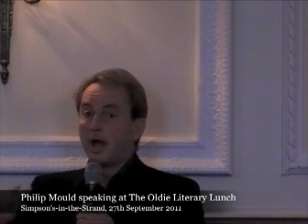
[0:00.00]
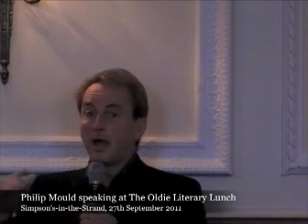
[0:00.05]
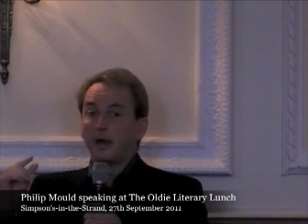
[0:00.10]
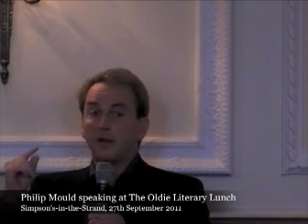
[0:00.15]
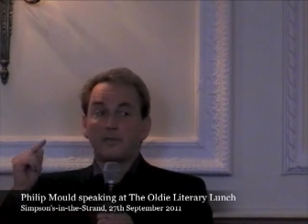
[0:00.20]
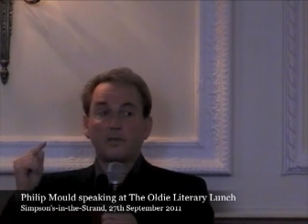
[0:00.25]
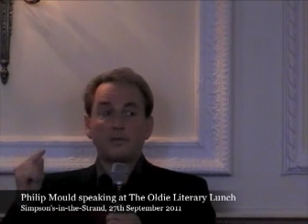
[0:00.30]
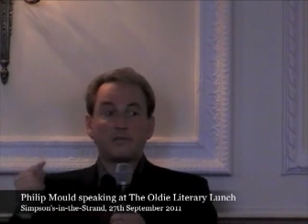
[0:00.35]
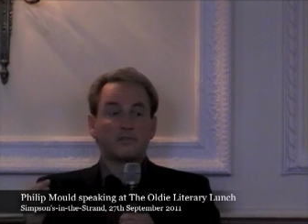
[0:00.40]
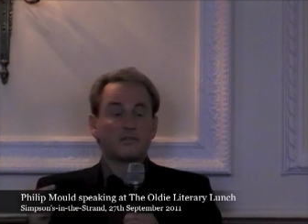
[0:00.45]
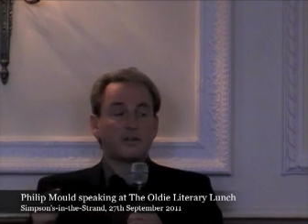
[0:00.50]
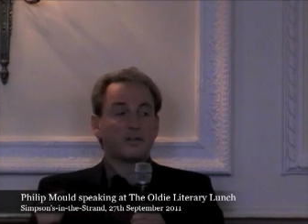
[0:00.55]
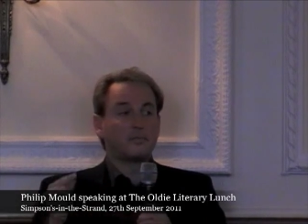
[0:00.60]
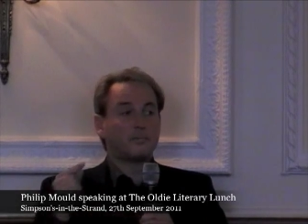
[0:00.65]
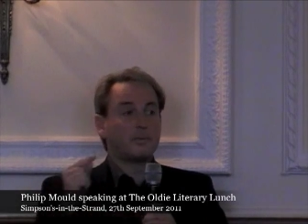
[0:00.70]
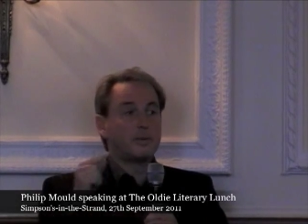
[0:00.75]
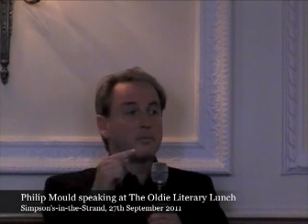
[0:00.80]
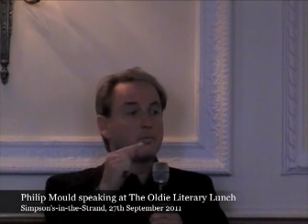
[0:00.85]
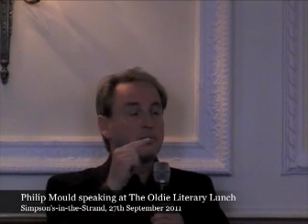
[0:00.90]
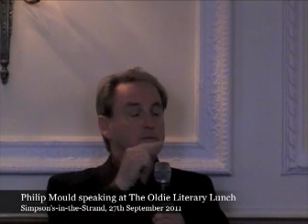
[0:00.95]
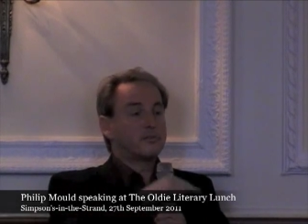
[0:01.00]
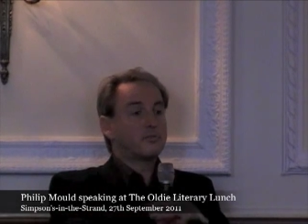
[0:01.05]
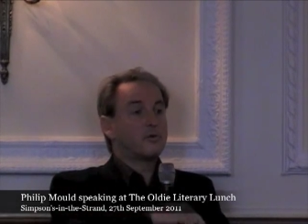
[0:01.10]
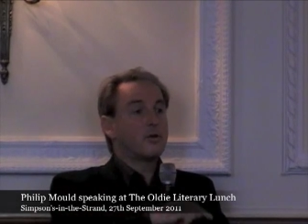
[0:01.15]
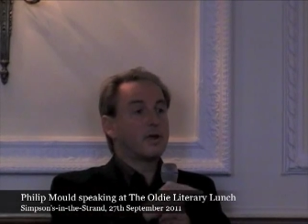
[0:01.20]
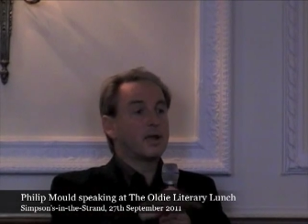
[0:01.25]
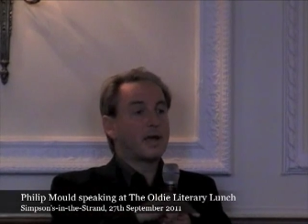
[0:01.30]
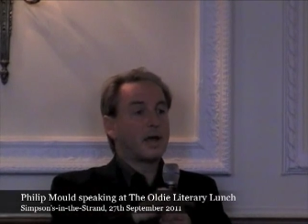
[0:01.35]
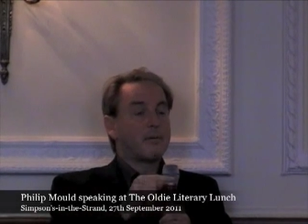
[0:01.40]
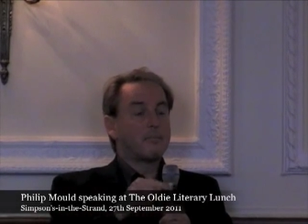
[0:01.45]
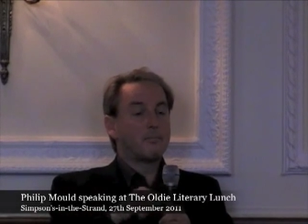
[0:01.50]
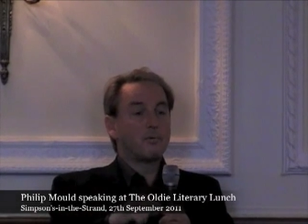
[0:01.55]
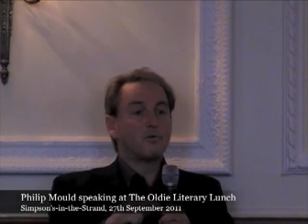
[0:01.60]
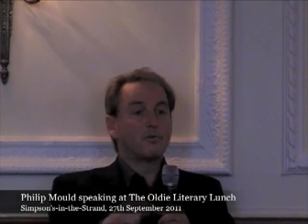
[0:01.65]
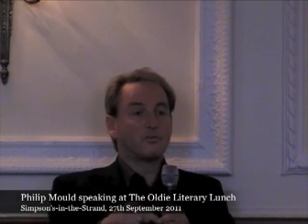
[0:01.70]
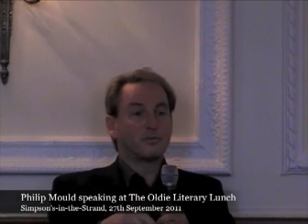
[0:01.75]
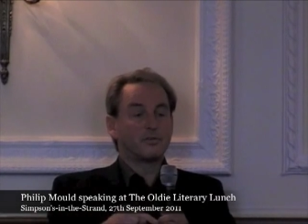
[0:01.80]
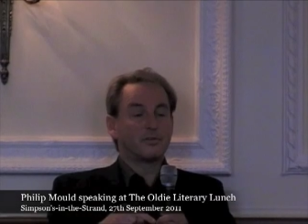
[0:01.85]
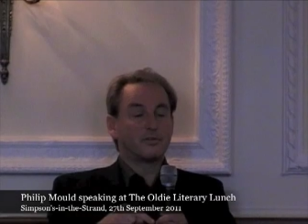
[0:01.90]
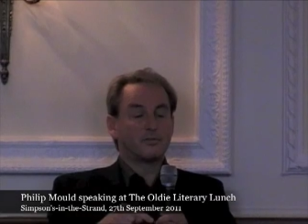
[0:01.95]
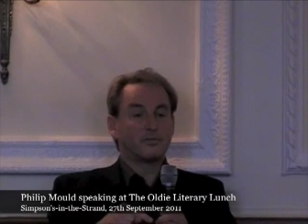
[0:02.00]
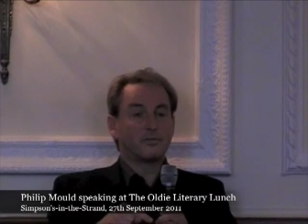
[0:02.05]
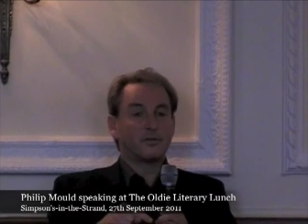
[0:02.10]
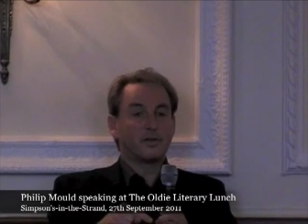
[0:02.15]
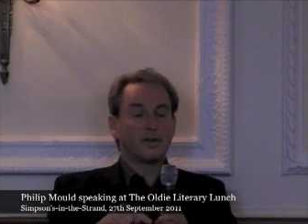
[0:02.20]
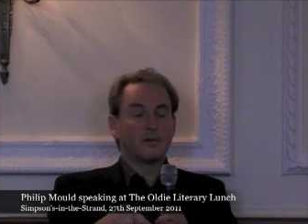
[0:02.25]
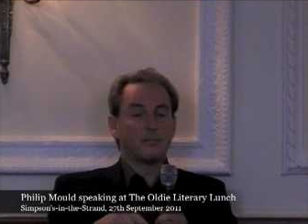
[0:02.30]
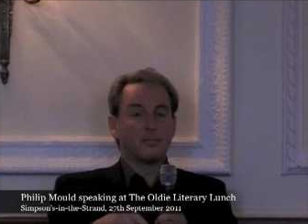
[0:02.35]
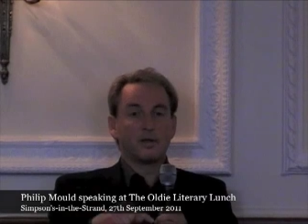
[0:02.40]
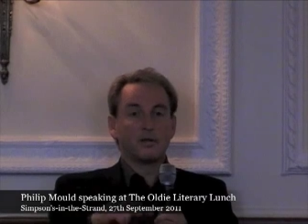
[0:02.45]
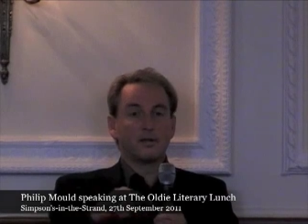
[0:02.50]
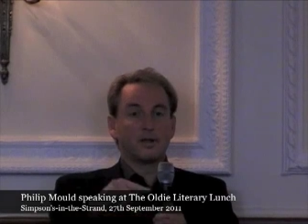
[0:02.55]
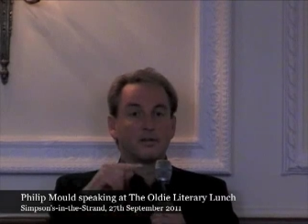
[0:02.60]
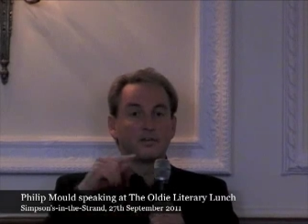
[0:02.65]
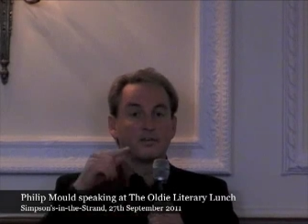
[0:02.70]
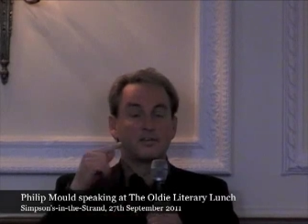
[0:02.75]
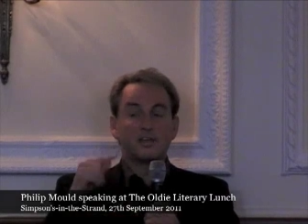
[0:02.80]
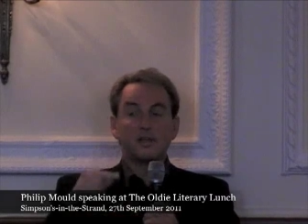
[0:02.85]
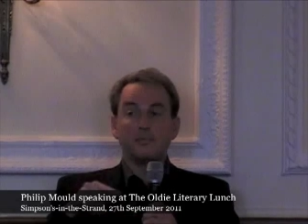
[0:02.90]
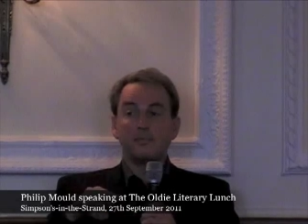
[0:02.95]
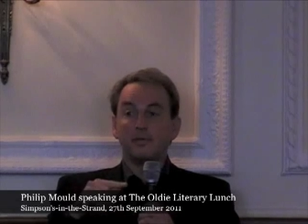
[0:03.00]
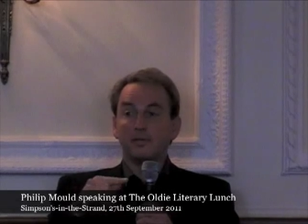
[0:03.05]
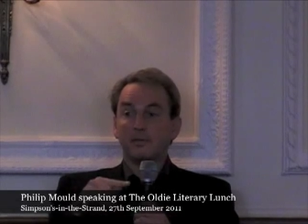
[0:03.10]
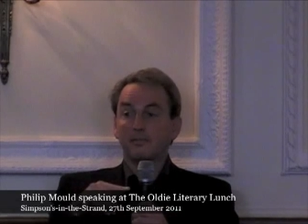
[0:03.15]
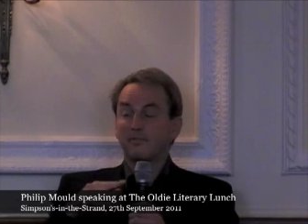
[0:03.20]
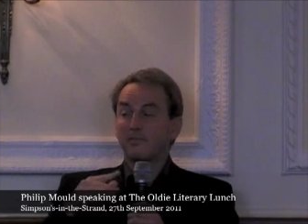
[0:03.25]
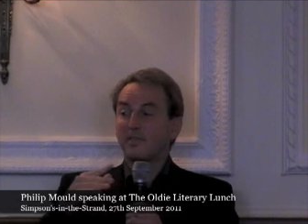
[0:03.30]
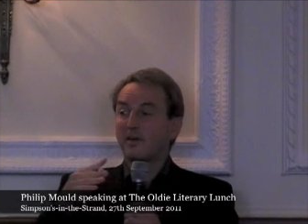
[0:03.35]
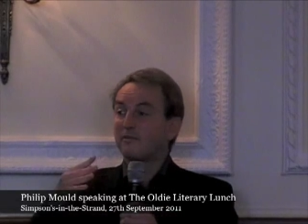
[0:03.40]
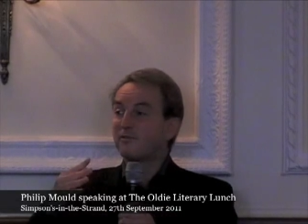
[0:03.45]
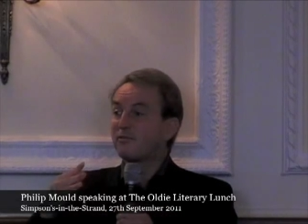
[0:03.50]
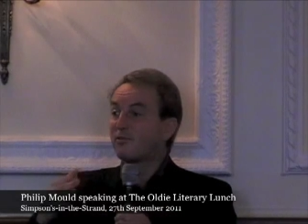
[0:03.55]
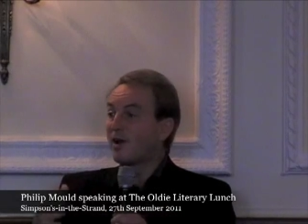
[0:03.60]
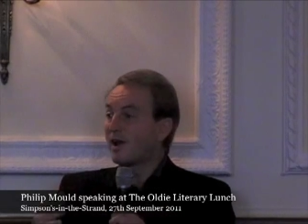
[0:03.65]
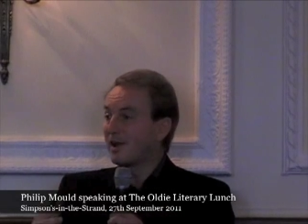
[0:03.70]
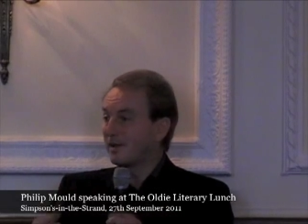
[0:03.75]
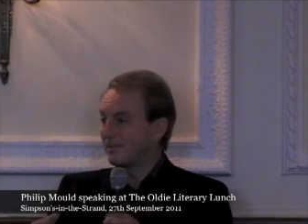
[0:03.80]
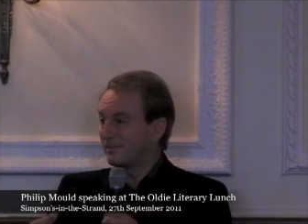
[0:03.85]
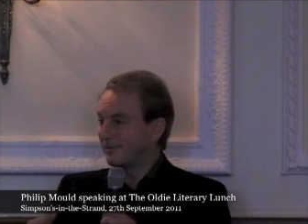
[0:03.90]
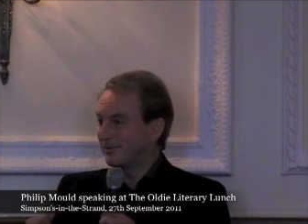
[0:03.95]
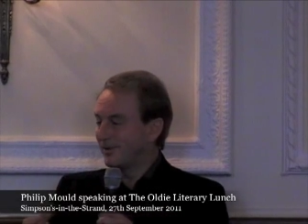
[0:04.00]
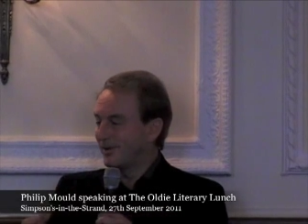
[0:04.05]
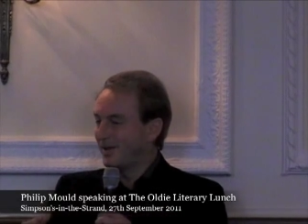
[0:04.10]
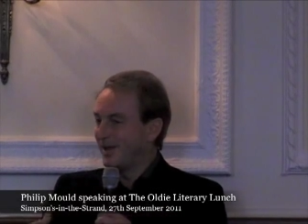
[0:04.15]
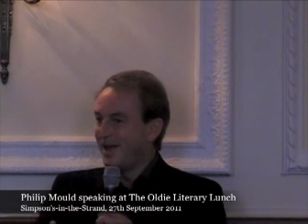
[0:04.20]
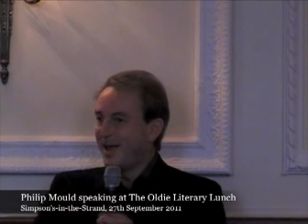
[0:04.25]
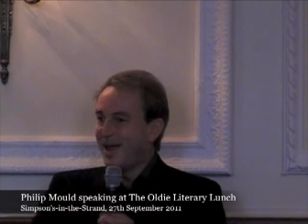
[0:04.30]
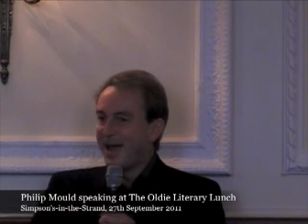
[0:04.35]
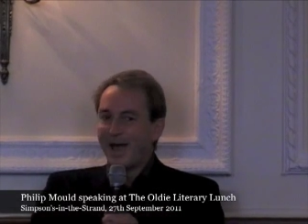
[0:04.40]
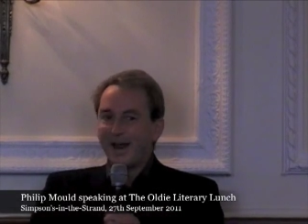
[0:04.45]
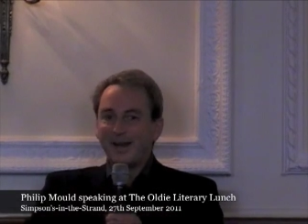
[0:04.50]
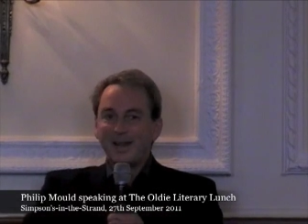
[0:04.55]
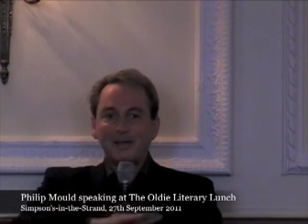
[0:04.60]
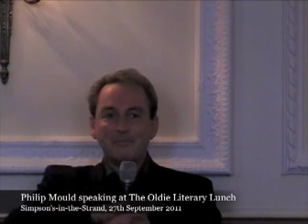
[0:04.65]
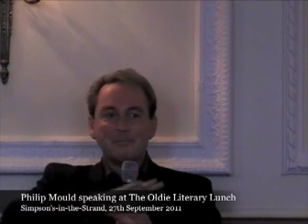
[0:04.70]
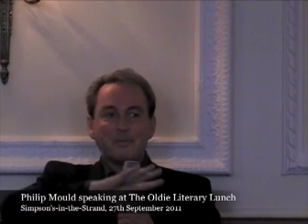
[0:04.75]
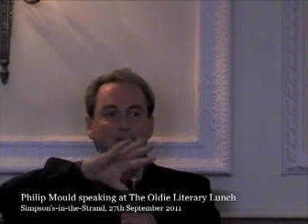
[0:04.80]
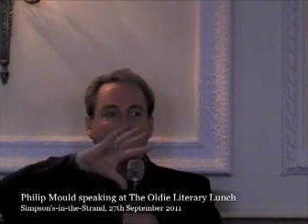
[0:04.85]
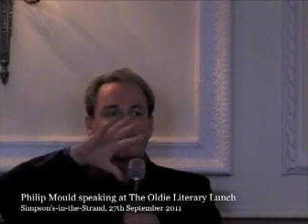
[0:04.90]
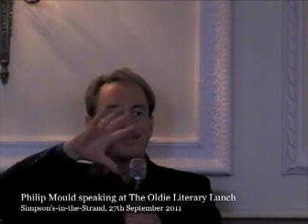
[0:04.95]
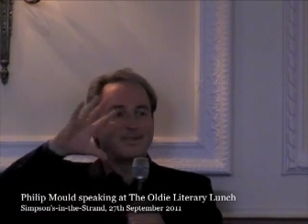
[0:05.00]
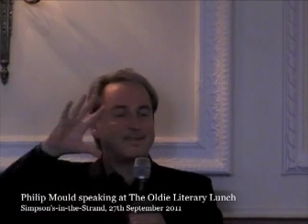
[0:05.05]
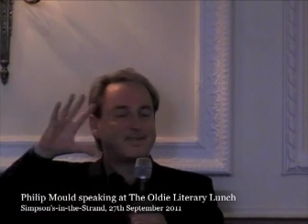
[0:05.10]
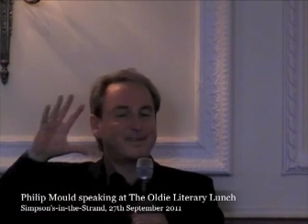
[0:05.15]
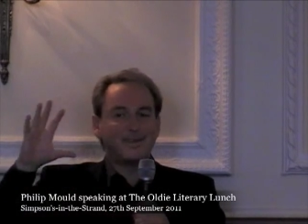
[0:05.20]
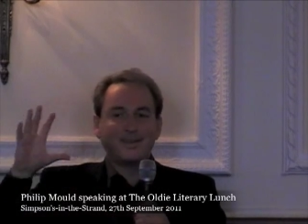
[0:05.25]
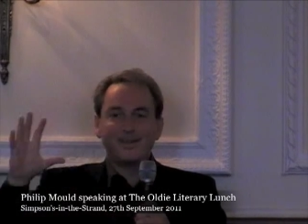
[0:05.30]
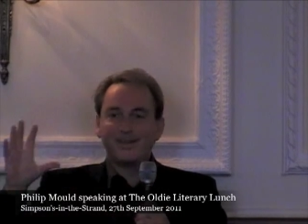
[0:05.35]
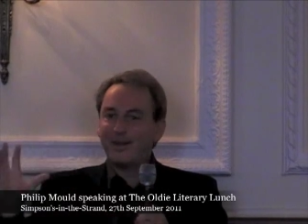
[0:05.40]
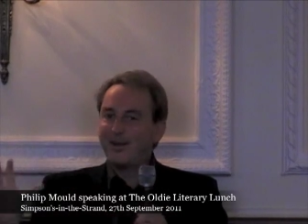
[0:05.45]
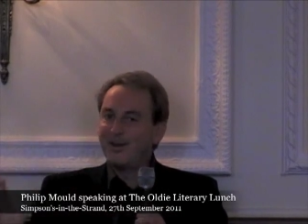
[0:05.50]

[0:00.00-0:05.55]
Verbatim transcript: And in those days, people were throwing out portraits uh, and, and just keeping them for their frames. And he amassed this